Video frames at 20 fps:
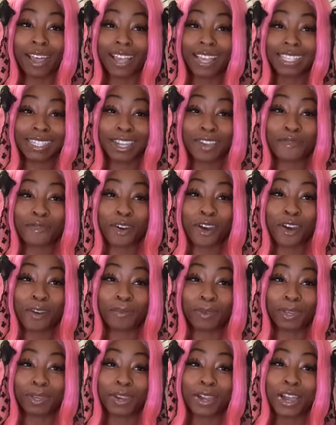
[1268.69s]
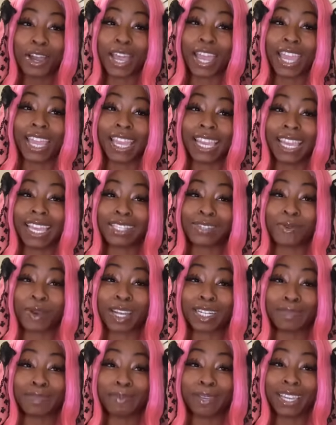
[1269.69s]
Steve Harvey and
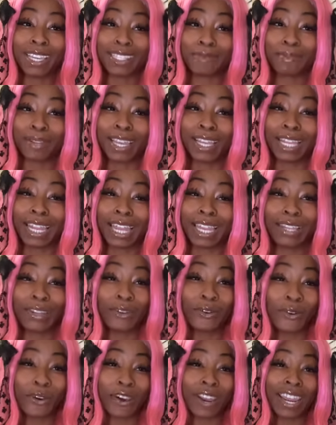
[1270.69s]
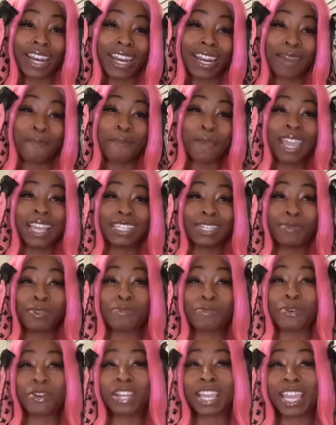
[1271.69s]
Taraji P Henson played like Lauren and the man. She was
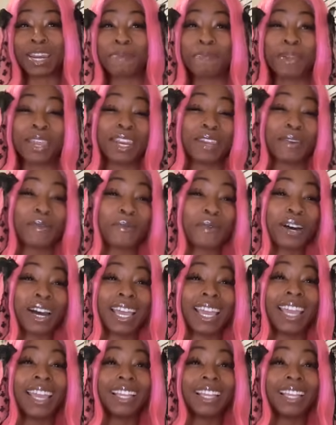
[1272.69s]
more the independent one.